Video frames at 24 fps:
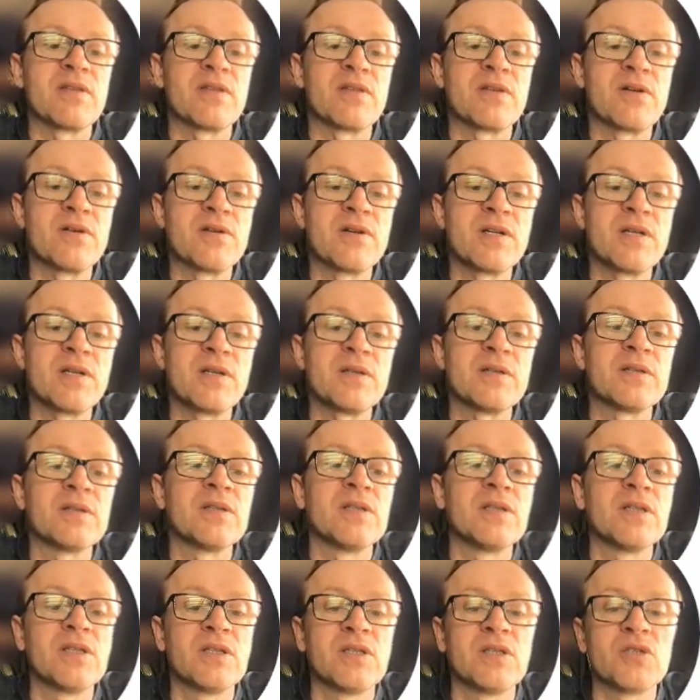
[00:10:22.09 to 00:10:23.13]

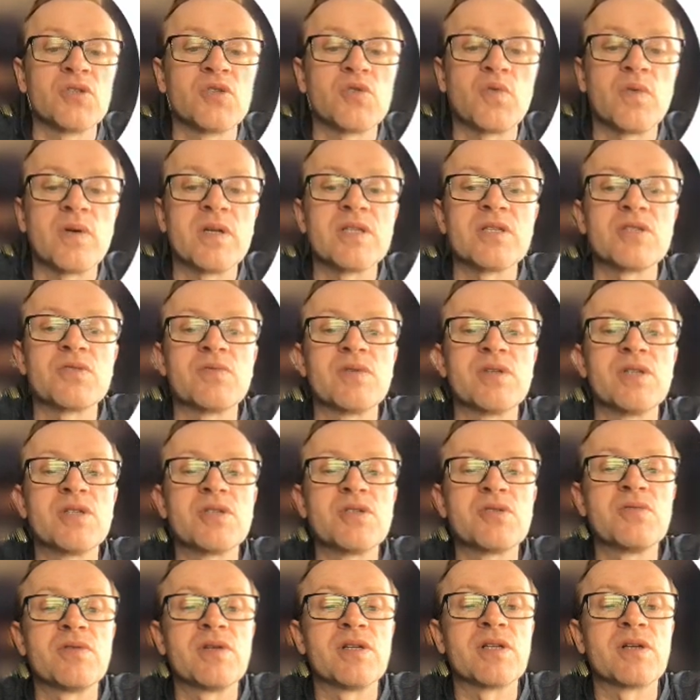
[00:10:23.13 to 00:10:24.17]
2022 increased to over
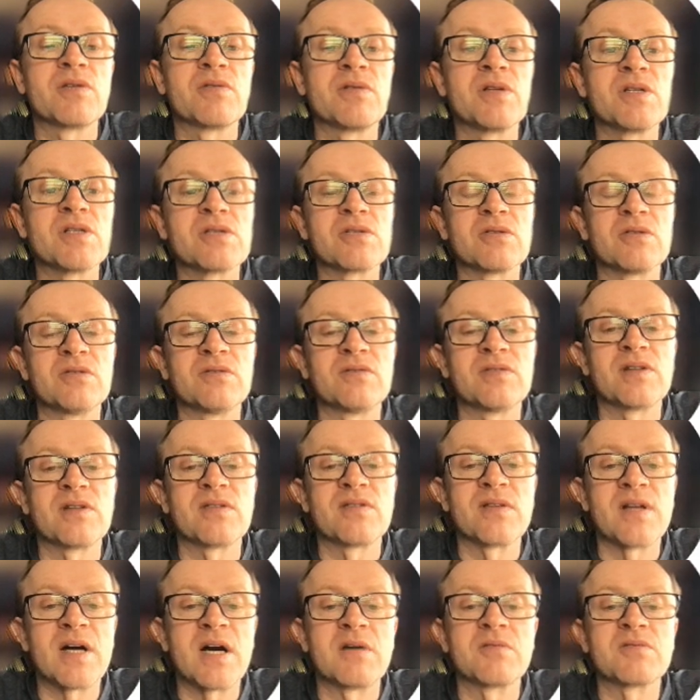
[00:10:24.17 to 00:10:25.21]
1,000.
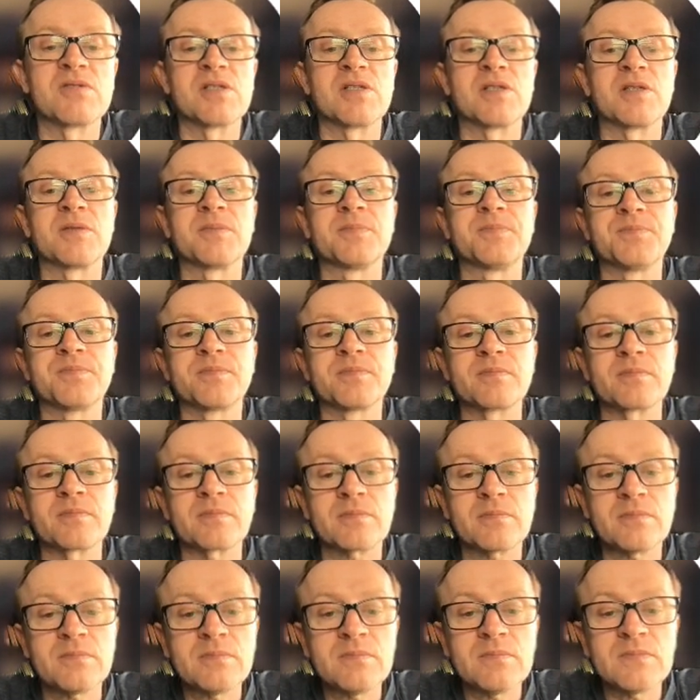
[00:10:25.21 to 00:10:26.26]
And in
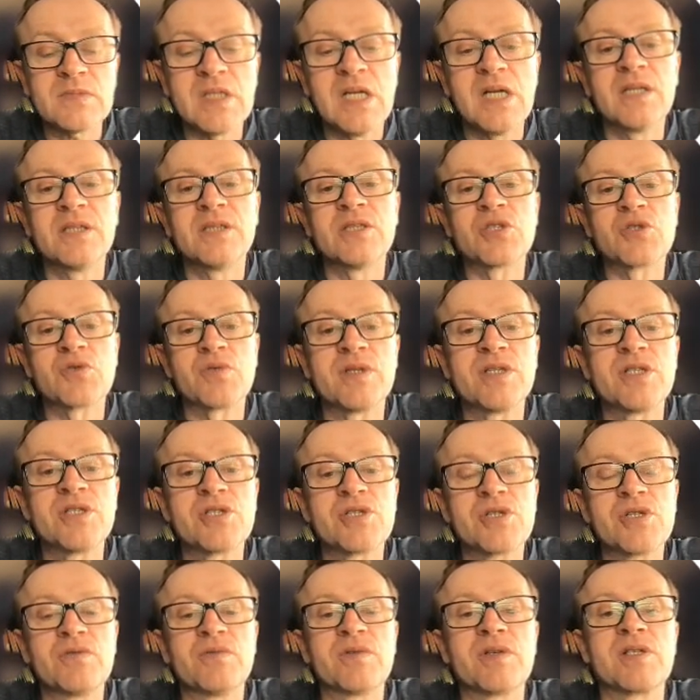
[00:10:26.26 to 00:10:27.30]
22, we're seeing
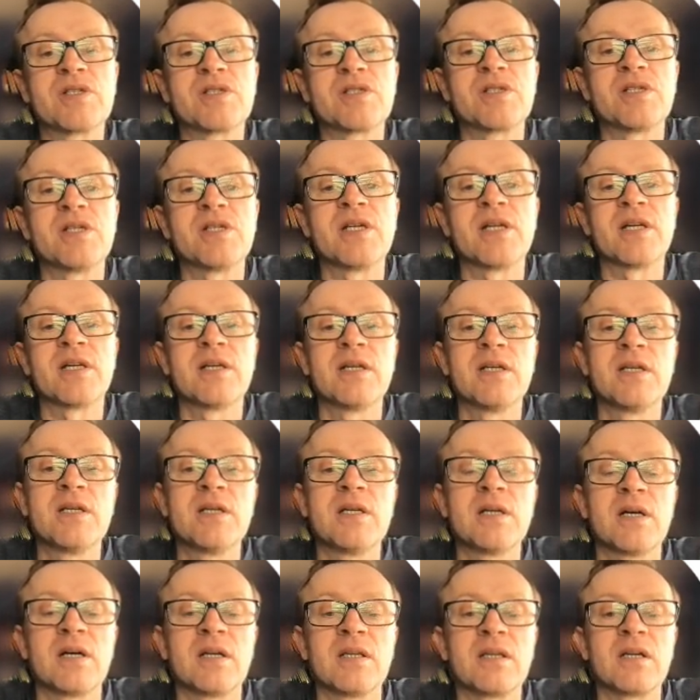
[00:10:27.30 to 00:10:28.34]
a lot of young of
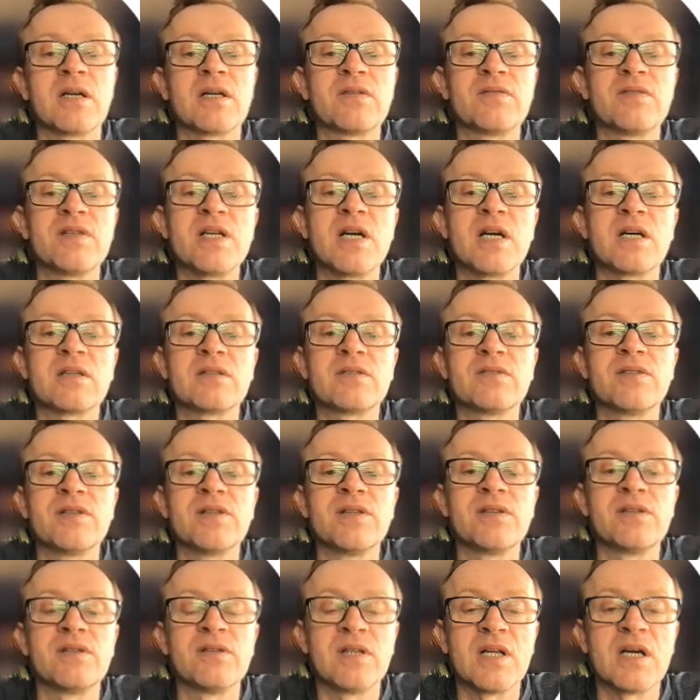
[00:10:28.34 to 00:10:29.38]
the
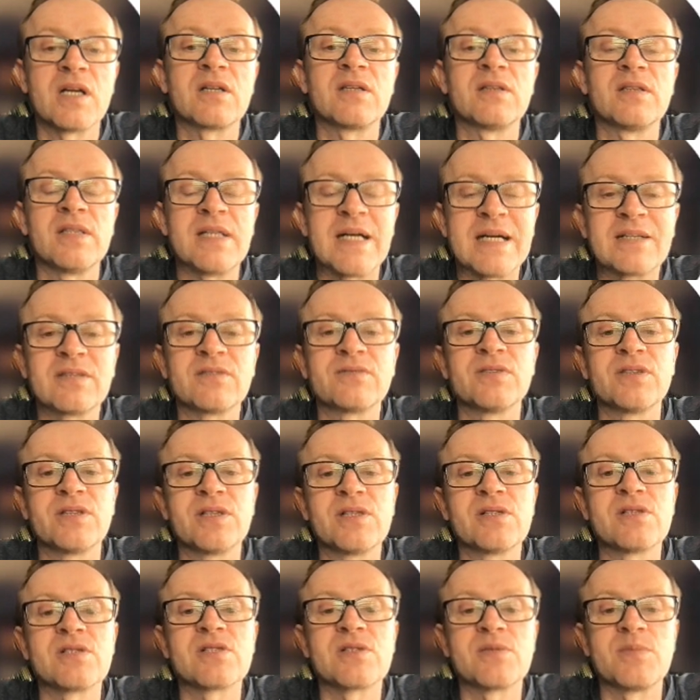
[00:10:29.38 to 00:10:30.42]
year smallmouth and
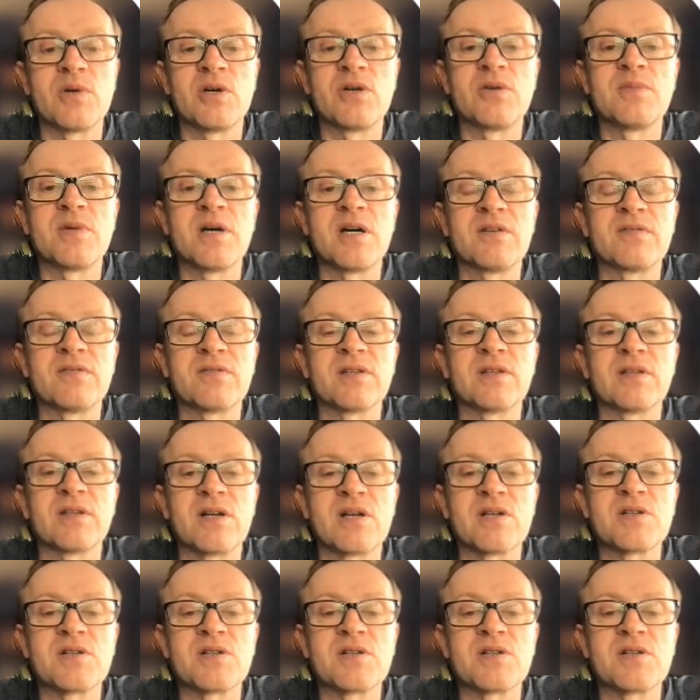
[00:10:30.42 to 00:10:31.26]
largemouth bass.